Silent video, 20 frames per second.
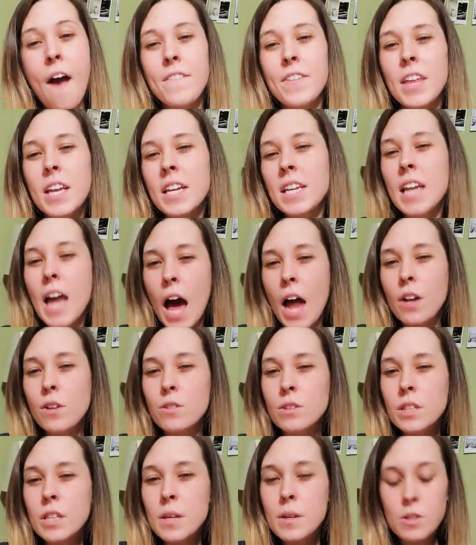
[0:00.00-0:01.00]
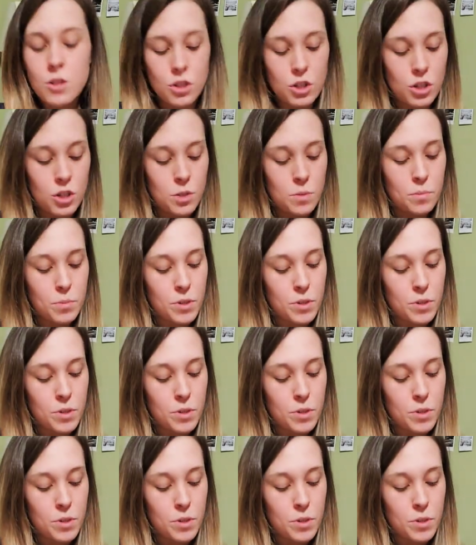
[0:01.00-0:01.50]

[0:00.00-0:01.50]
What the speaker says: feel like not only just